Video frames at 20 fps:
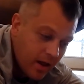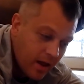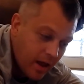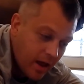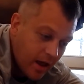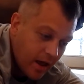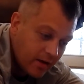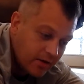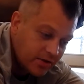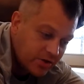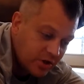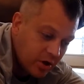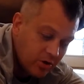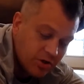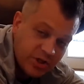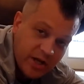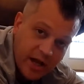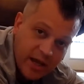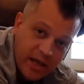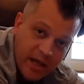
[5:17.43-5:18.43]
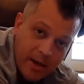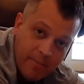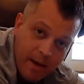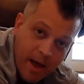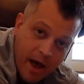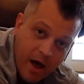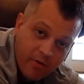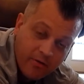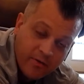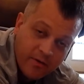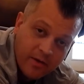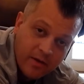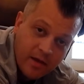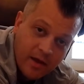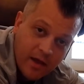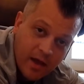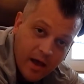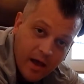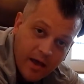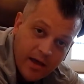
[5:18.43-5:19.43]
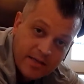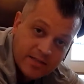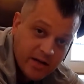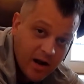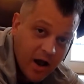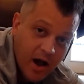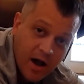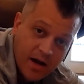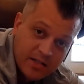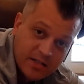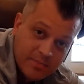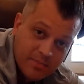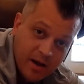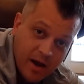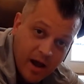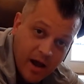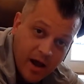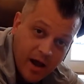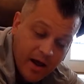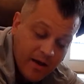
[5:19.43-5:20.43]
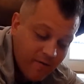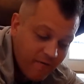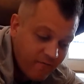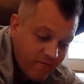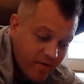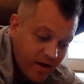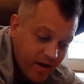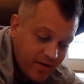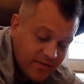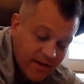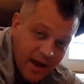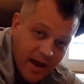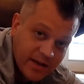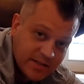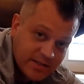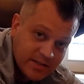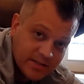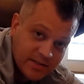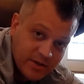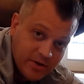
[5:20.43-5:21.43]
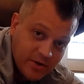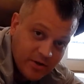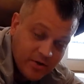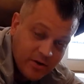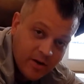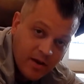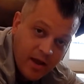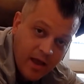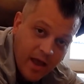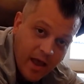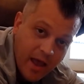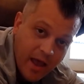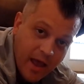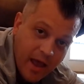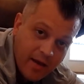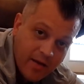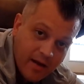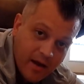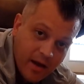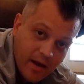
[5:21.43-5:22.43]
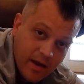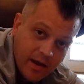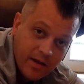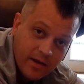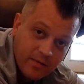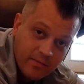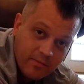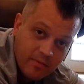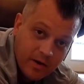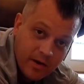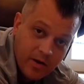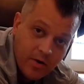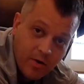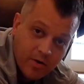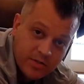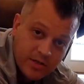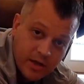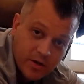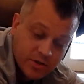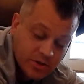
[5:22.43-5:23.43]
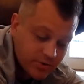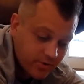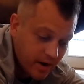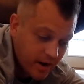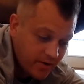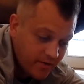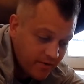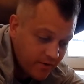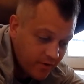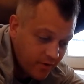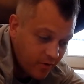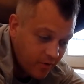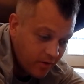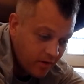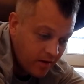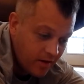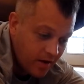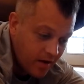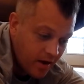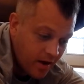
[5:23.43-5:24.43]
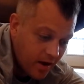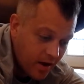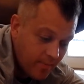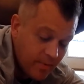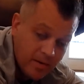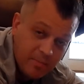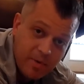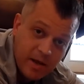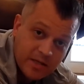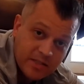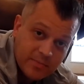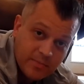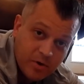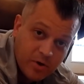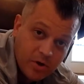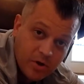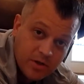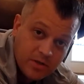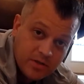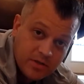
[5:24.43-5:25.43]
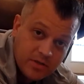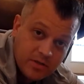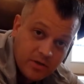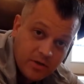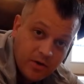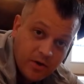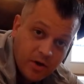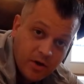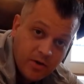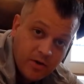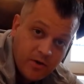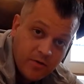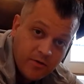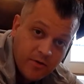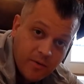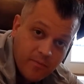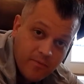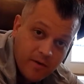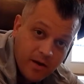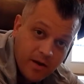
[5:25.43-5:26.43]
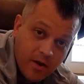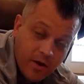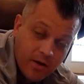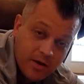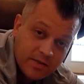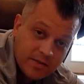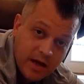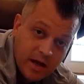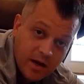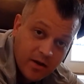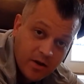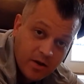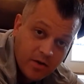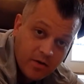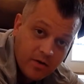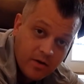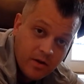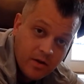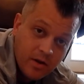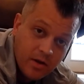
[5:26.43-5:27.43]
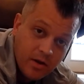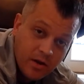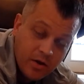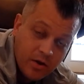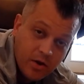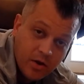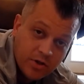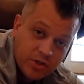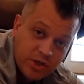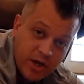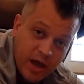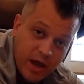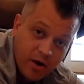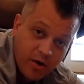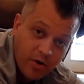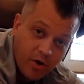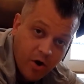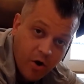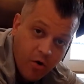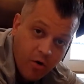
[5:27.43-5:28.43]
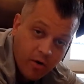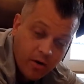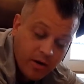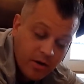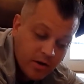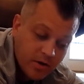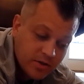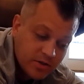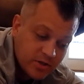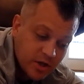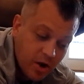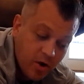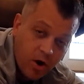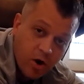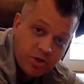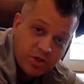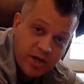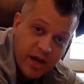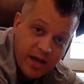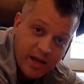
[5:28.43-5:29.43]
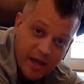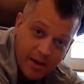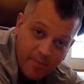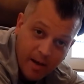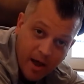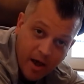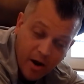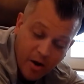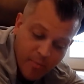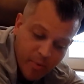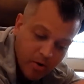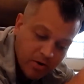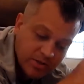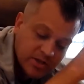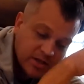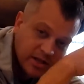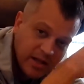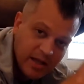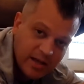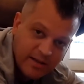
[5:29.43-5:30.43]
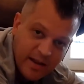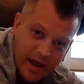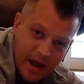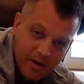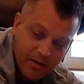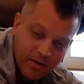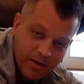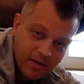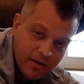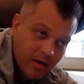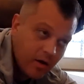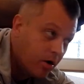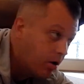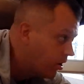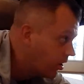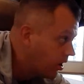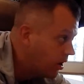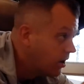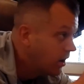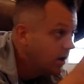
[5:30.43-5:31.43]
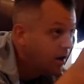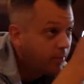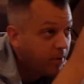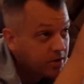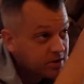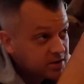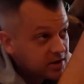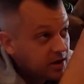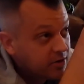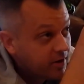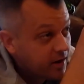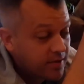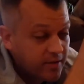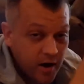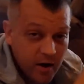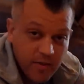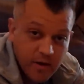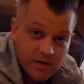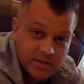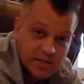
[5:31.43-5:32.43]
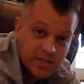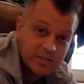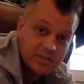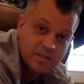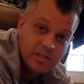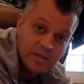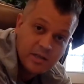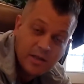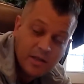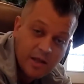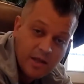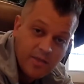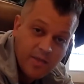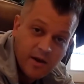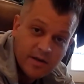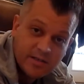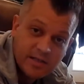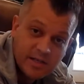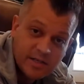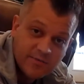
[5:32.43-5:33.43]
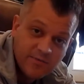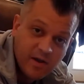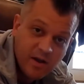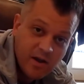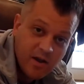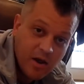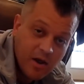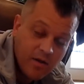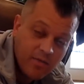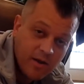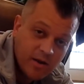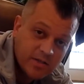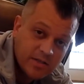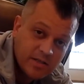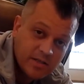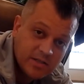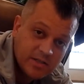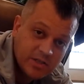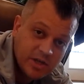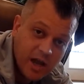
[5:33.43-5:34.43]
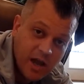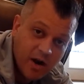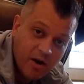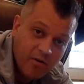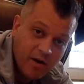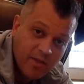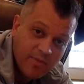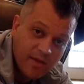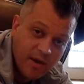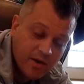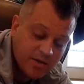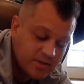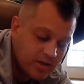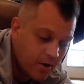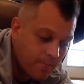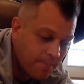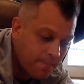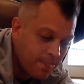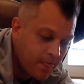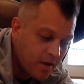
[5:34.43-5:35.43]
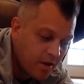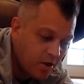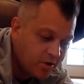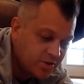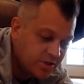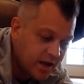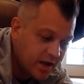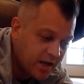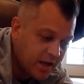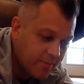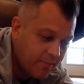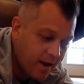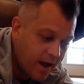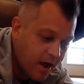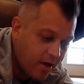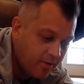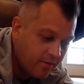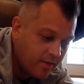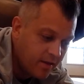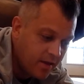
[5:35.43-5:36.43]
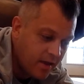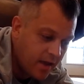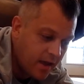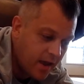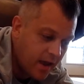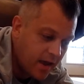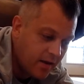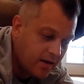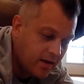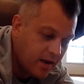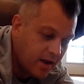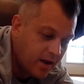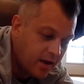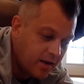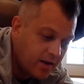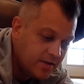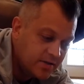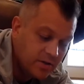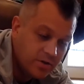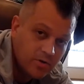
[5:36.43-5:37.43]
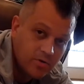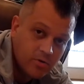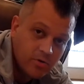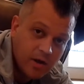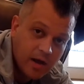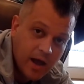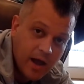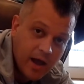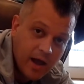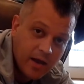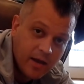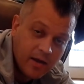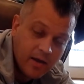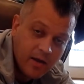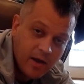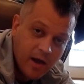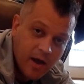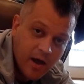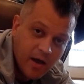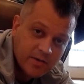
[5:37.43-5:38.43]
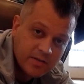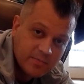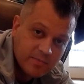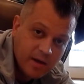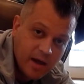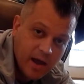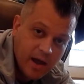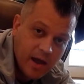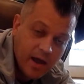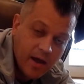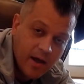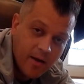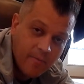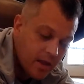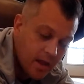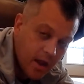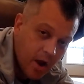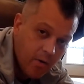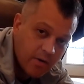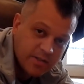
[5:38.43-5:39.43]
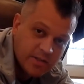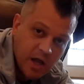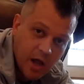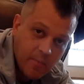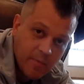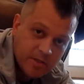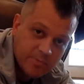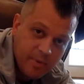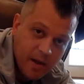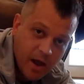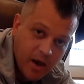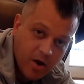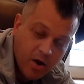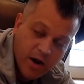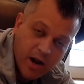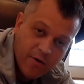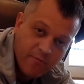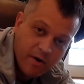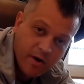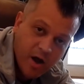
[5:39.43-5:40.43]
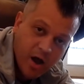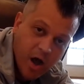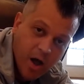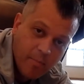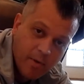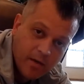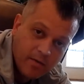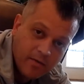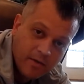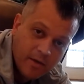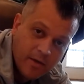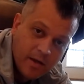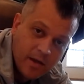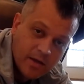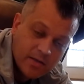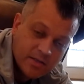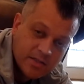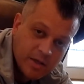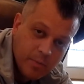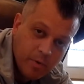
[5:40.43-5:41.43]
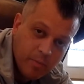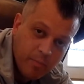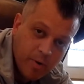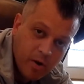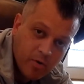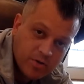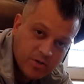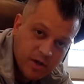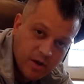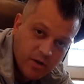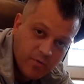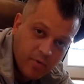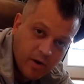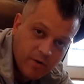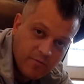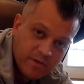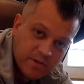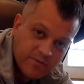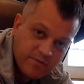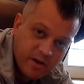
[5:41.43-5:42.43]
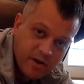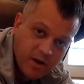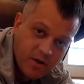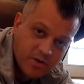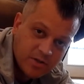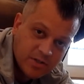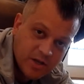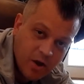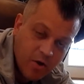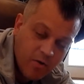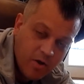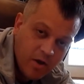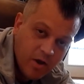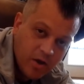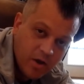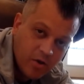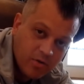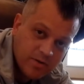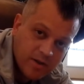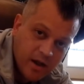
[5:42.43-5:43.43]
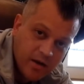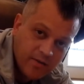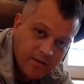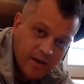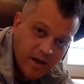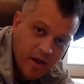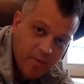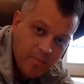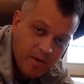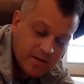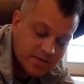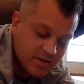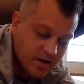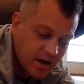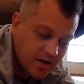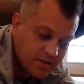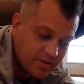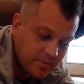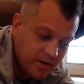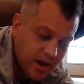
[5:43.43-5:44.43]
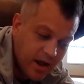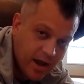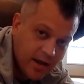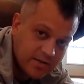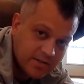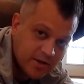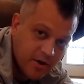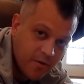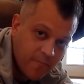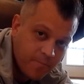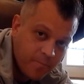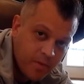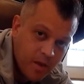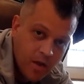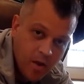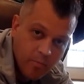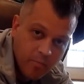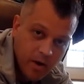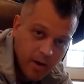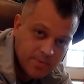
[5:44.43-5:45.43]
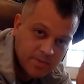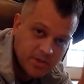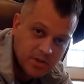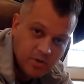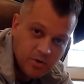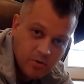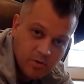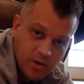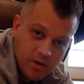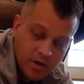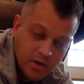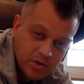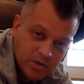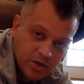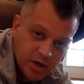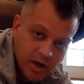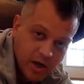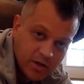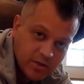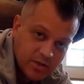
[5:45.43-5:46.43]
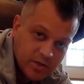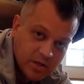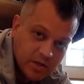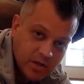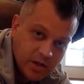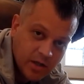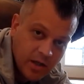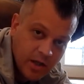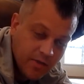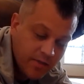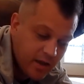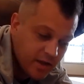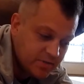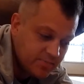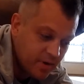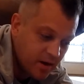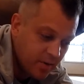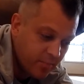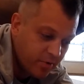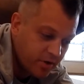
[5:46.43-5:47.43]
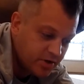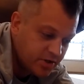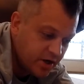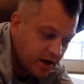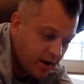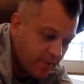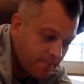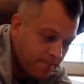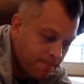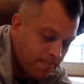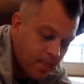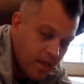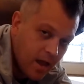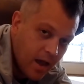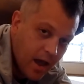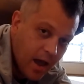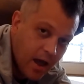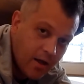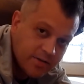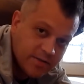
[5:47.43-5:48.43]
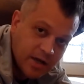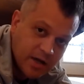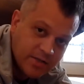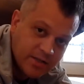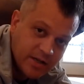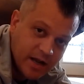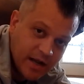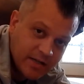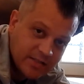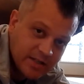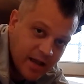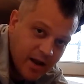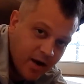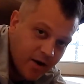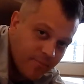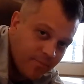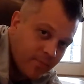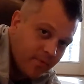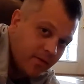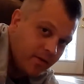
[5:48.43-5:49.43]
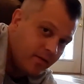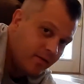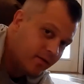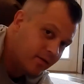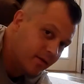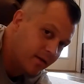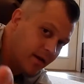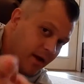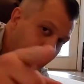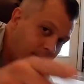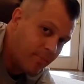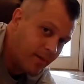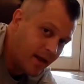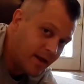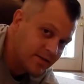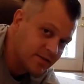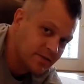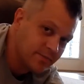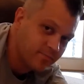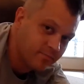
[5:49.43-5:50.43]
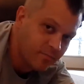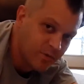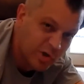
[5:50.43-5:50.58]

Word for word: Uh, go check him out. Uh, he's an awesome guy, fantastic dude and uh, he he knows how to shred too, um, and he makes some good good YouTube video. He's got a good good channel going. So go check him out. I'll post a link down, or I'll post a link right there. There's his there's his video. There's his channel right there. So go check him out, and uh, he's a cool guy, awesome guy. Um, he always comments back on every comment someone posts on one of his videos. So go talk to him. He's an awesome guy. So props to you, Josh. Thanks, man. Appreciate it. I'll talk to you guys later. God bless.